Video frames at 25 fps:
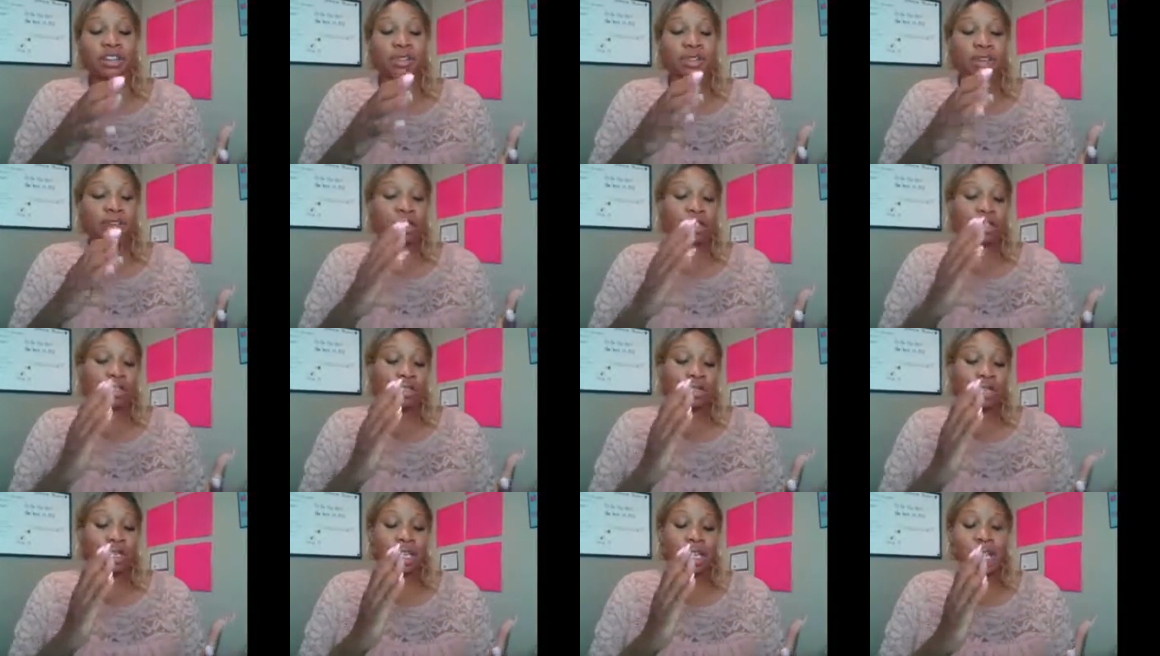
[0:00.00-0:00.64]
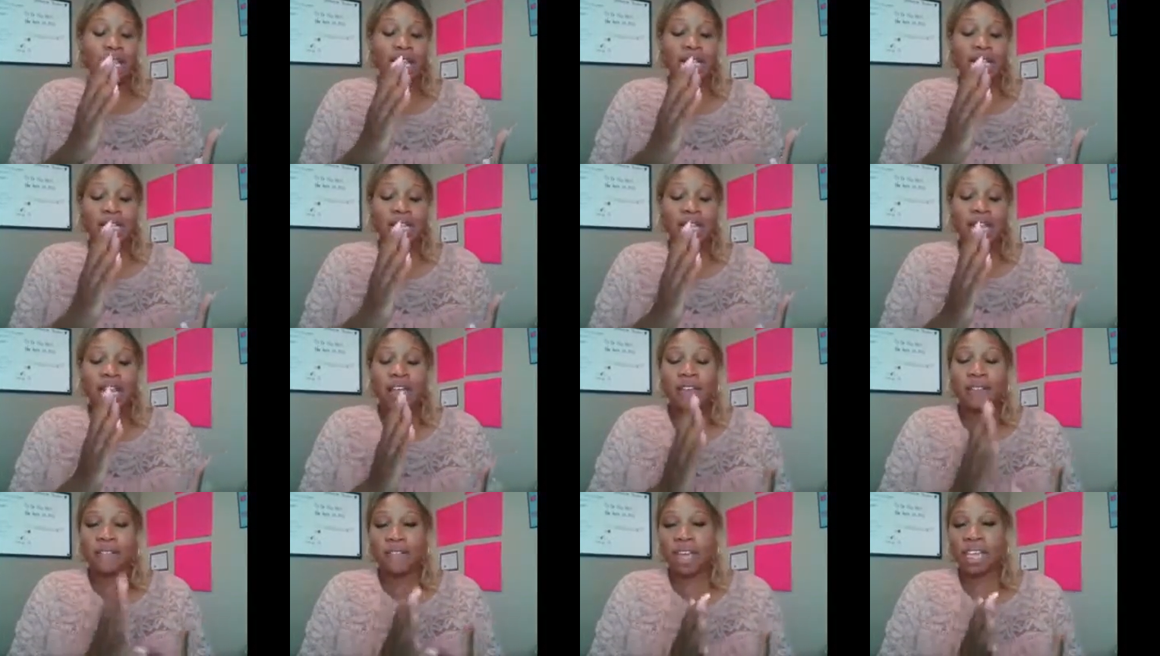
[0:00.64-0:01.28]
You also get
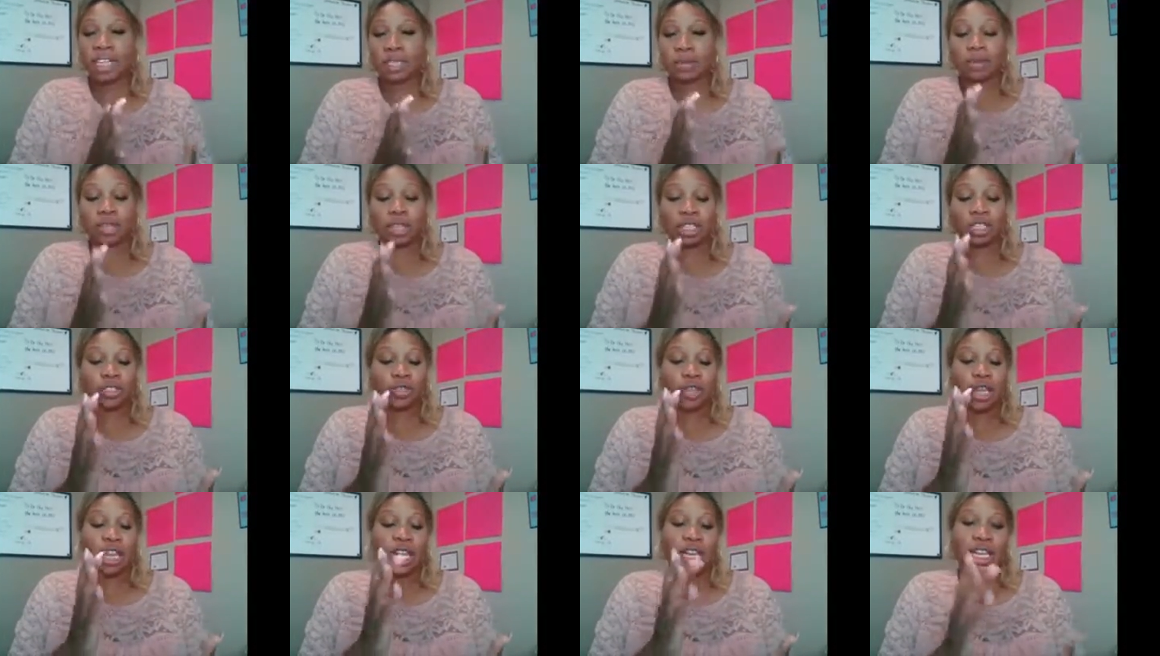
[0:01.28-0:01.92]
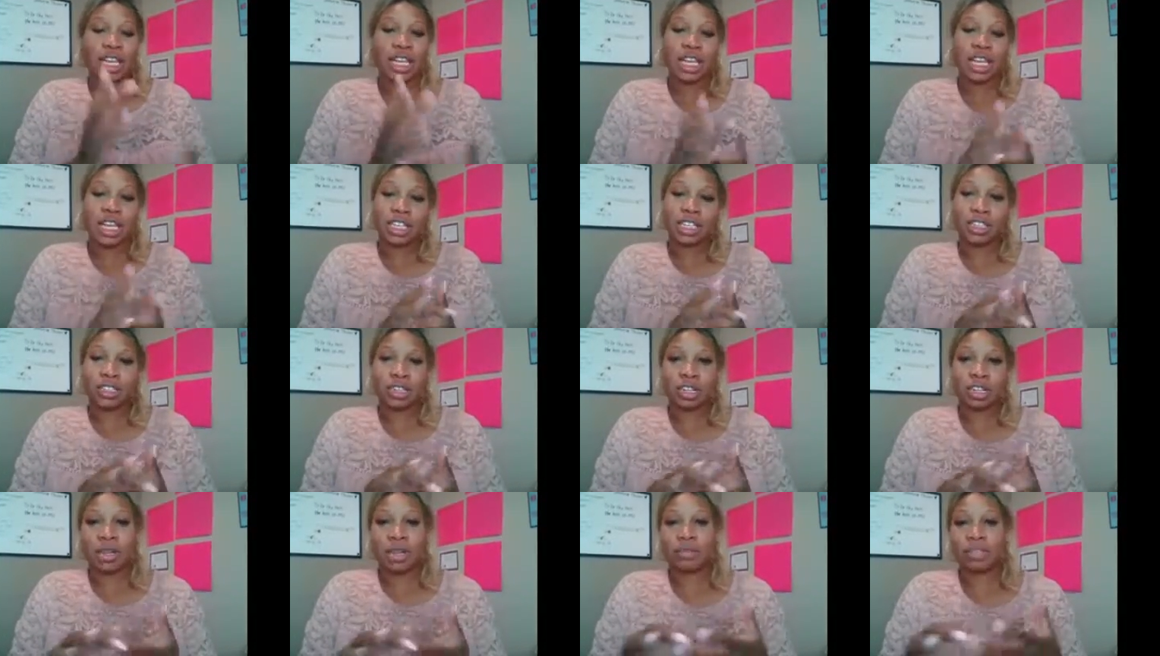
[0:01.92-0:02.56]
Facebook training,
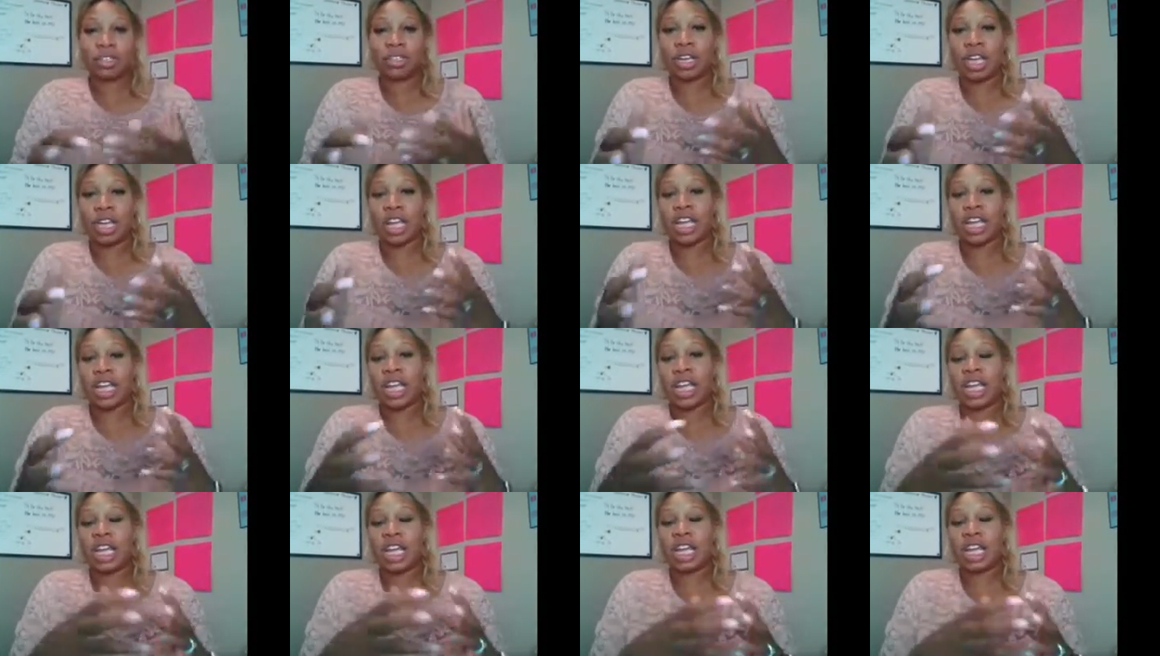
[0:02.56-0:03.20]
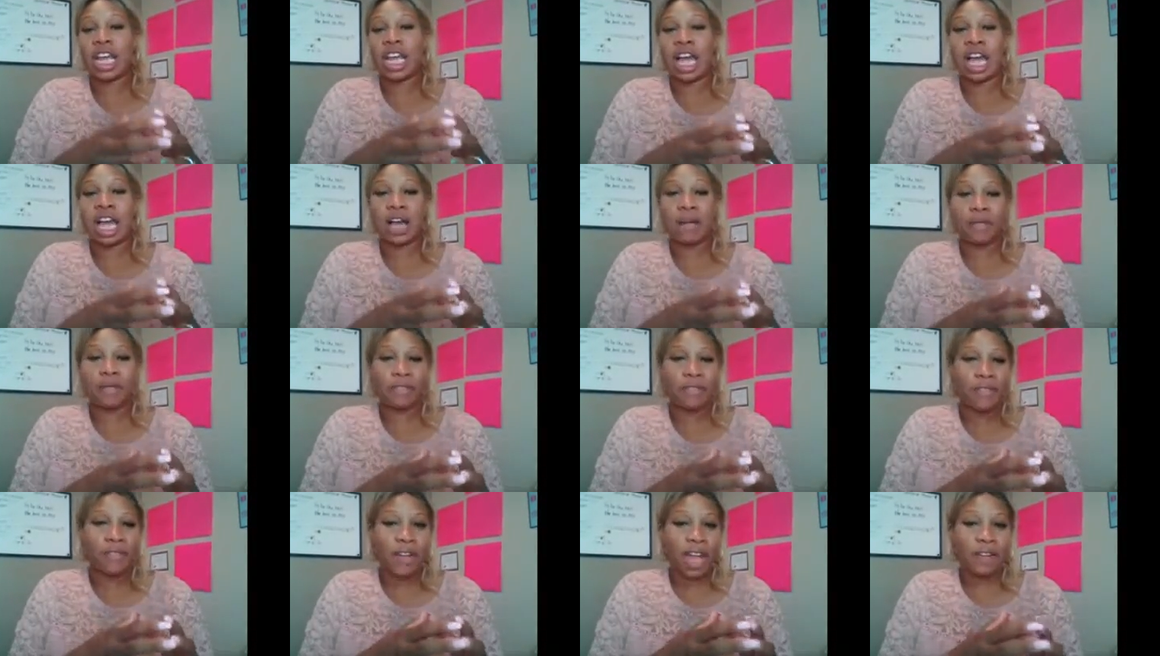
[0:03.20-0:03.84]
Instagram training,
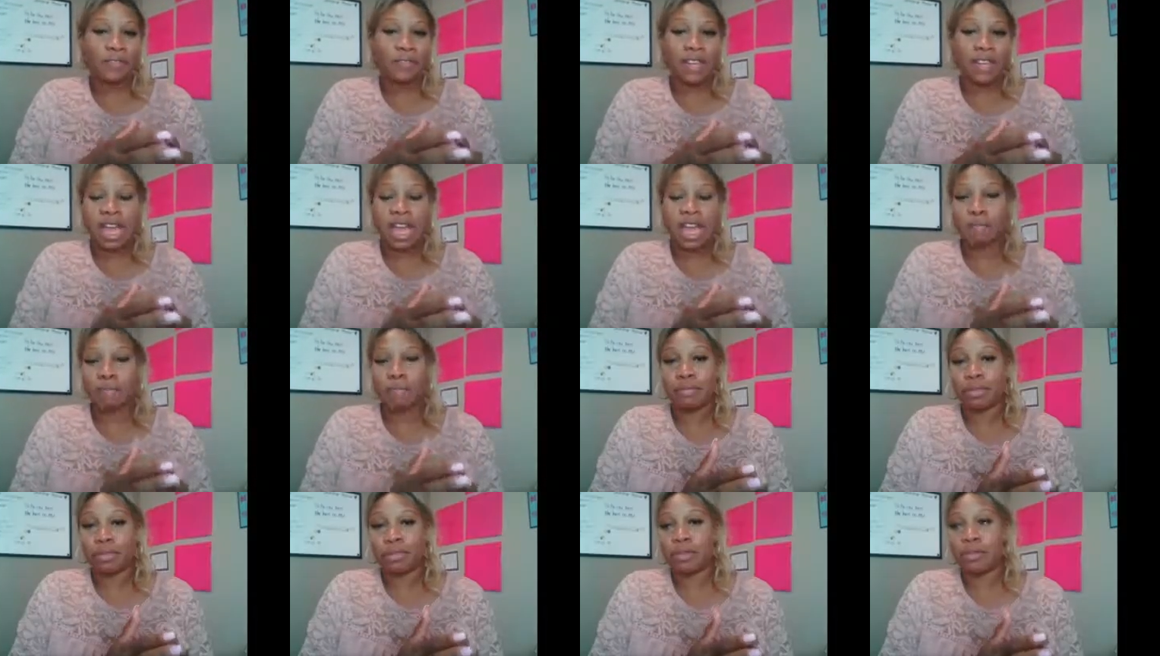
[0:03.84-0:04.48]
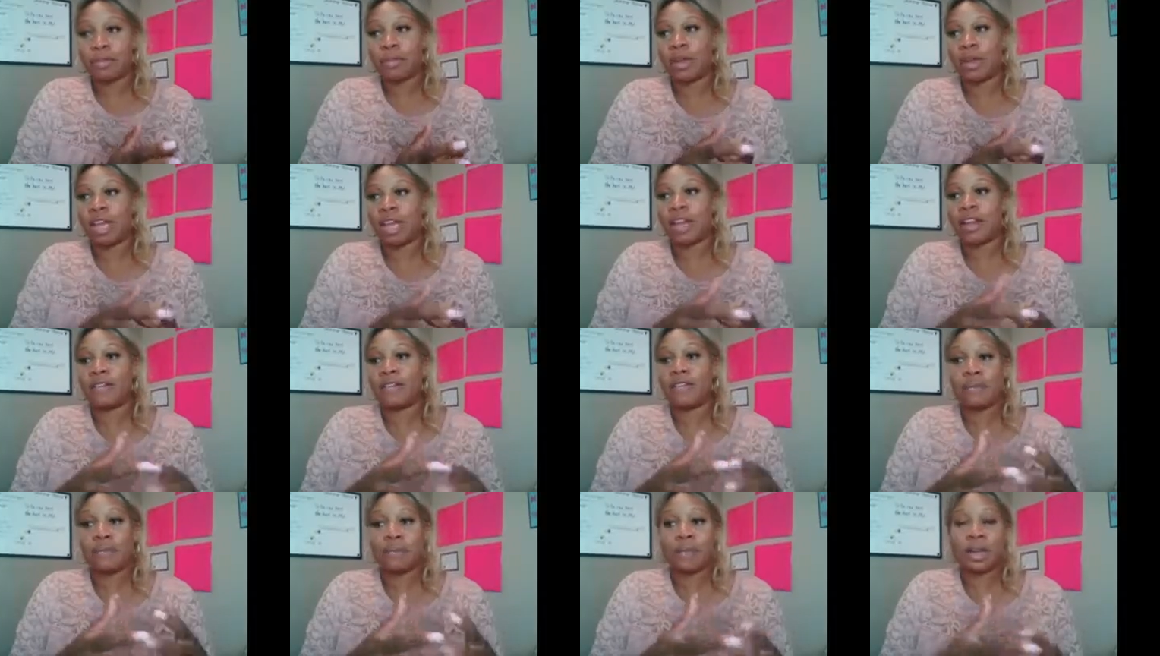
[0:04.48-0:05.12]
5K
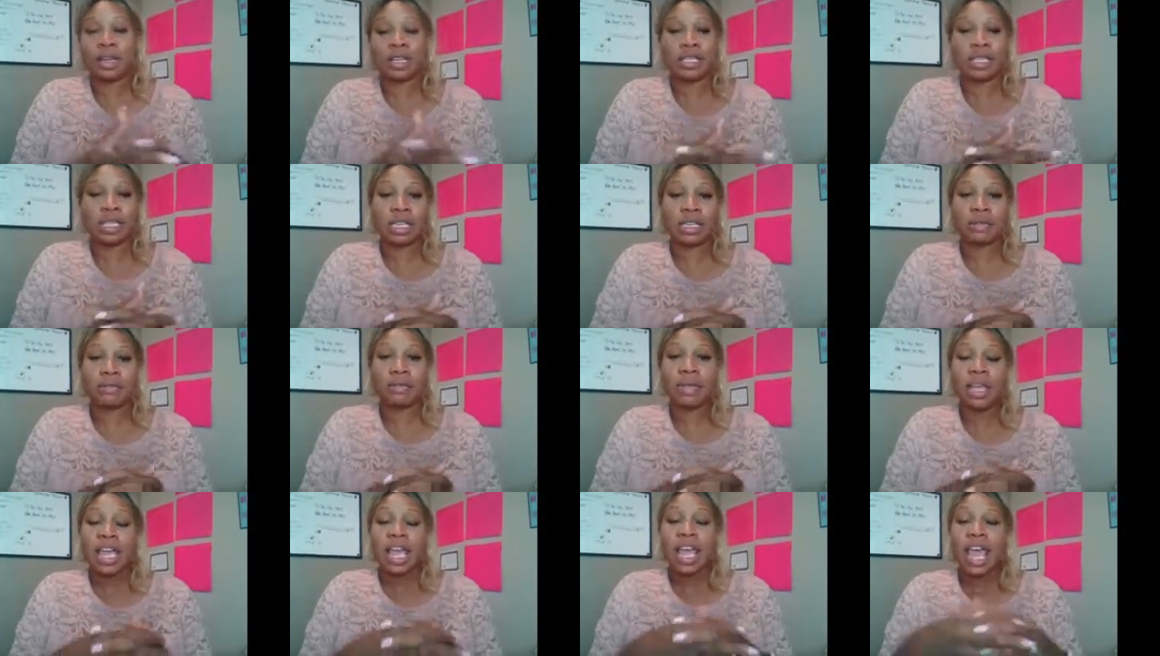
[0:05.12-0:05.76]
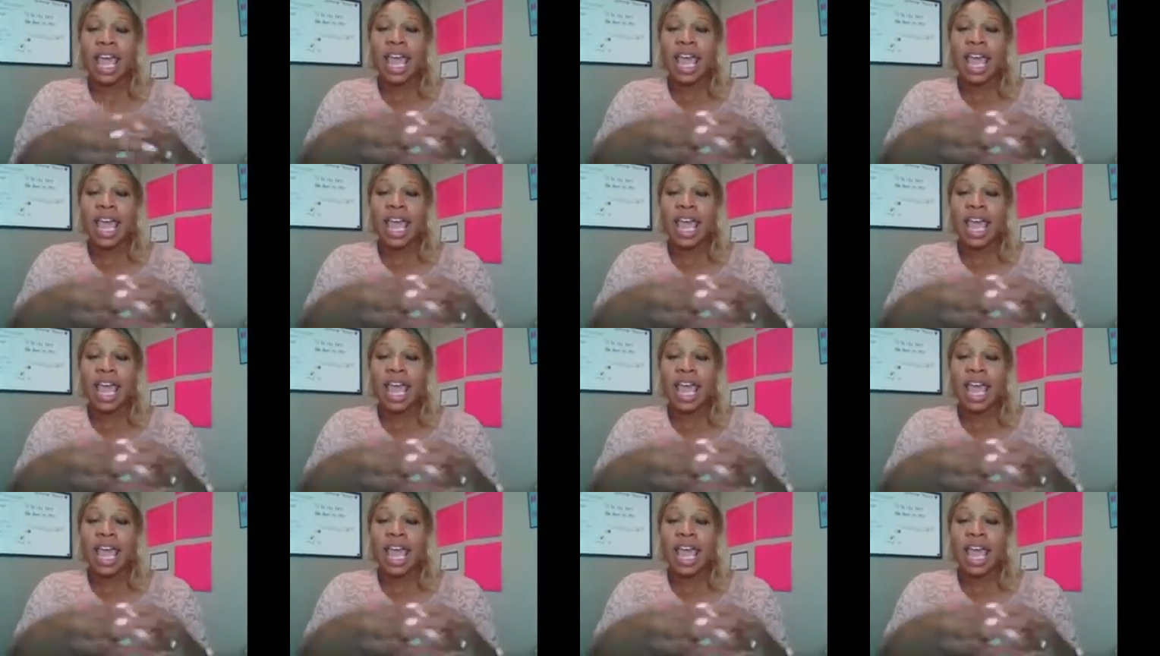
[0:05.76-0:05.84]
blueprint from our team,